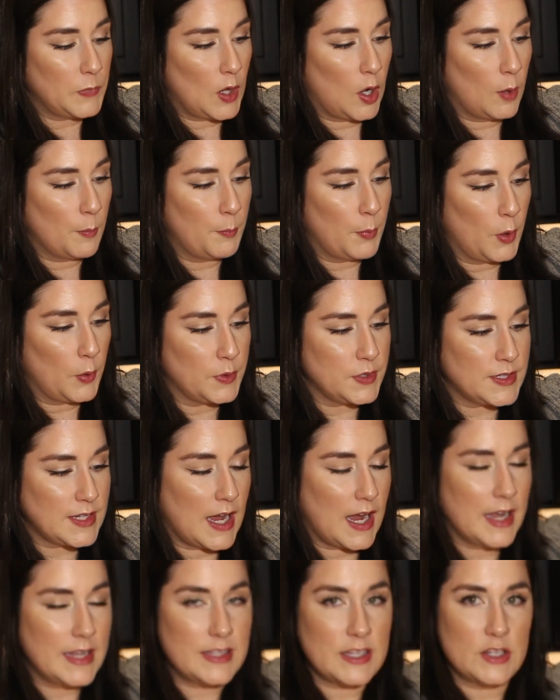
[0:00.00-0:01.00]
on both
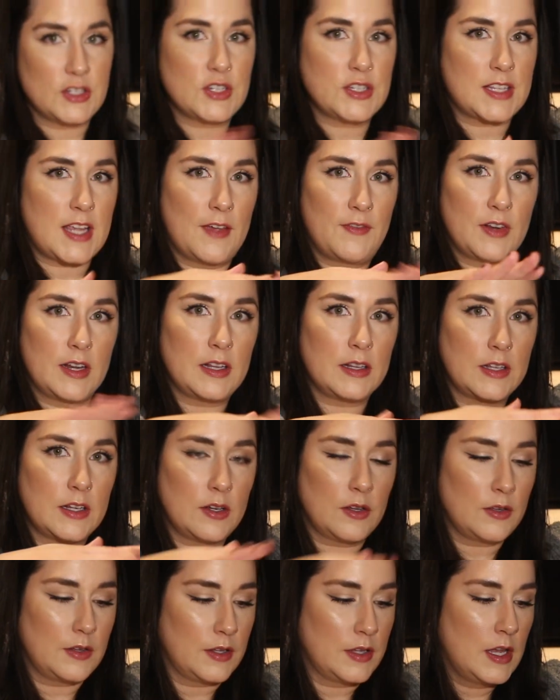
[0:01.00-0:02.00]
sides and just give it a
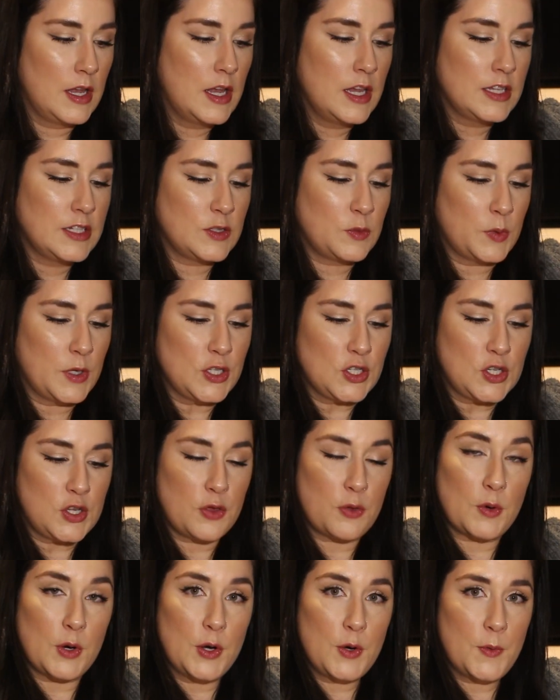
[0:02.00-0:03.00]
little swish
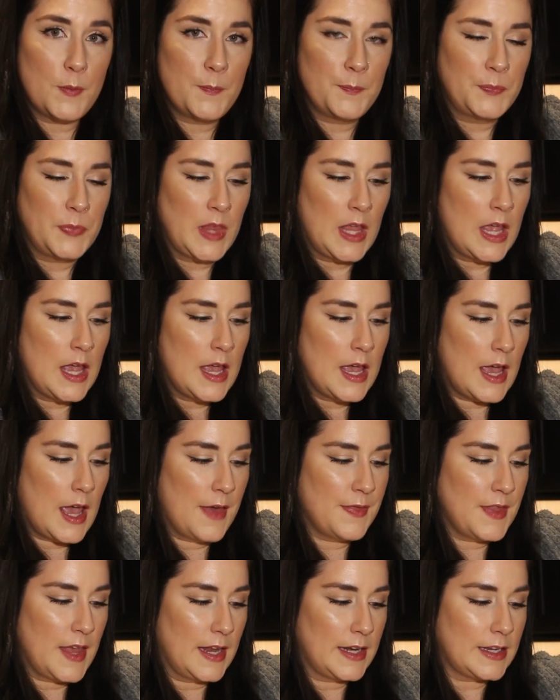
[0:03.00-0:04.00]
through,
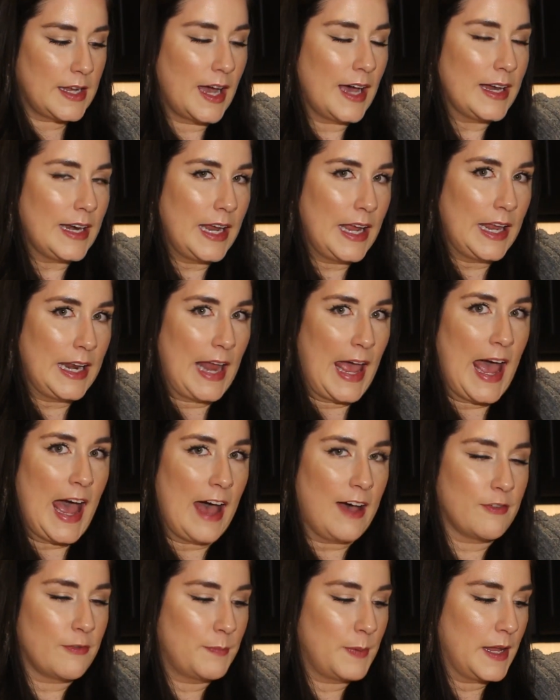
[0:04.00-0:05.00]
and then cut it in
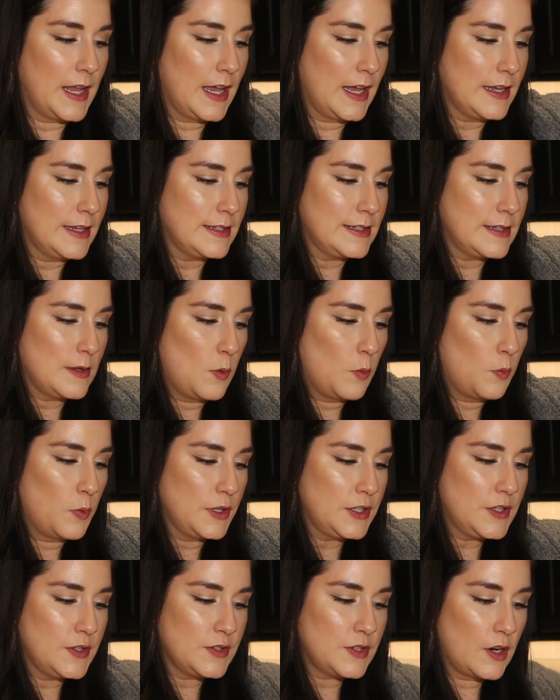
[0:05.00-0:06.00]
half, because
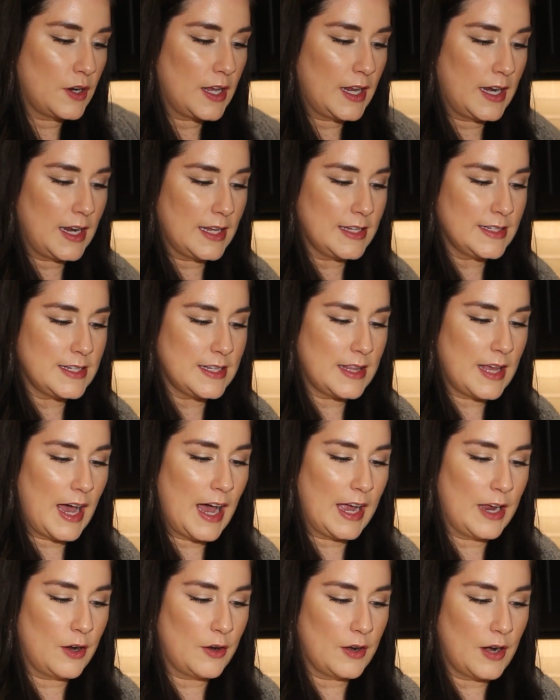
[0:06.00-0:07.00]
once you start getting into the
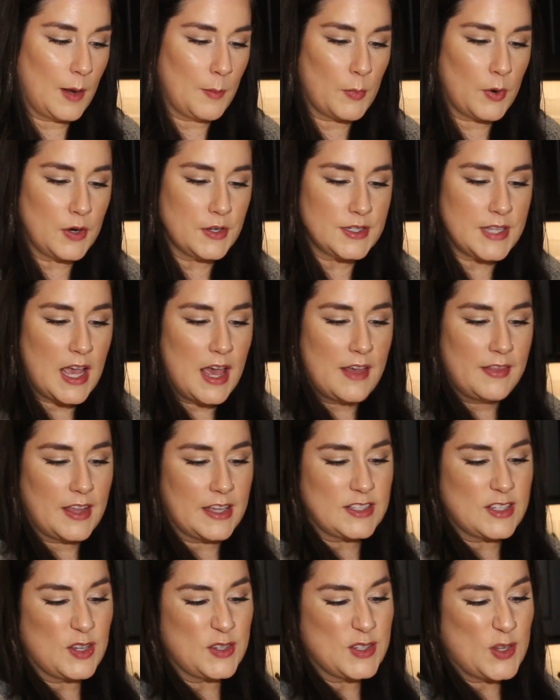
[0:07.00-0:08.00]
higher numbers,
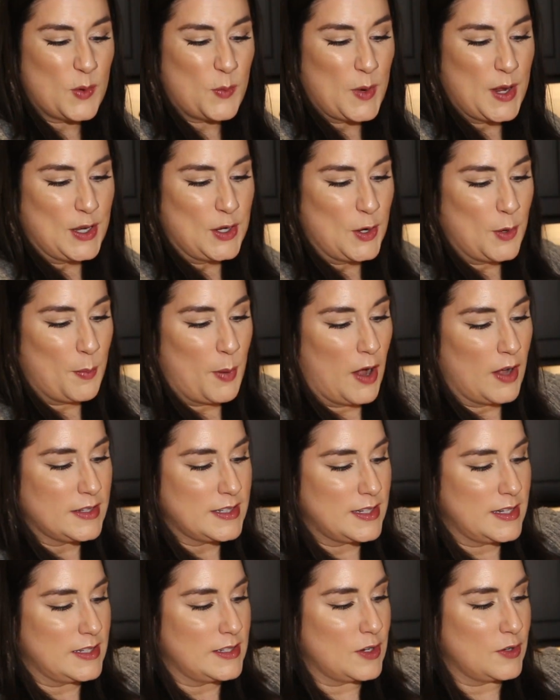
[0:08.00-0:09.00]
that's also when your
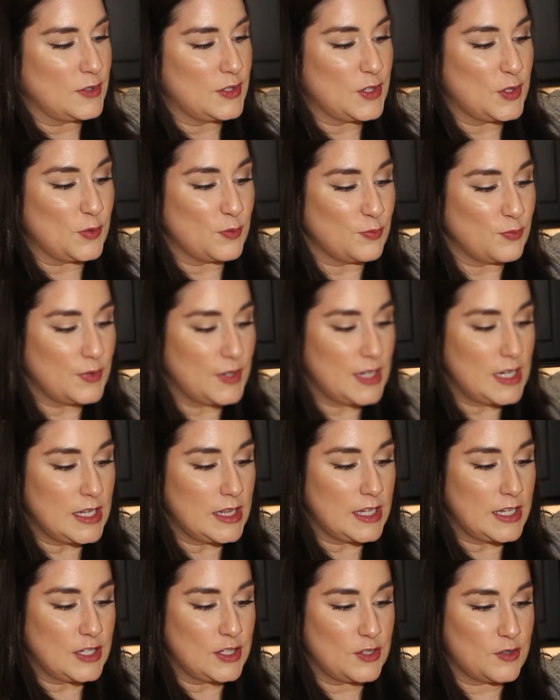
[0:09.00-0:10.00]
pasta starts to
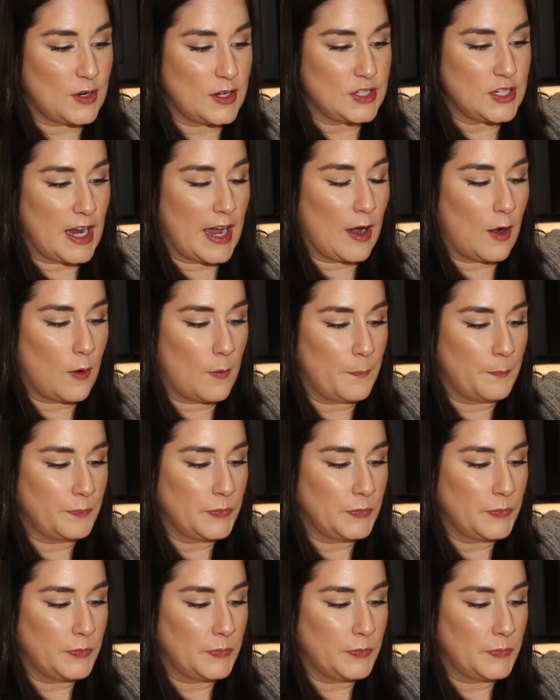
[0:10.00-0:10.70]
really stretch out.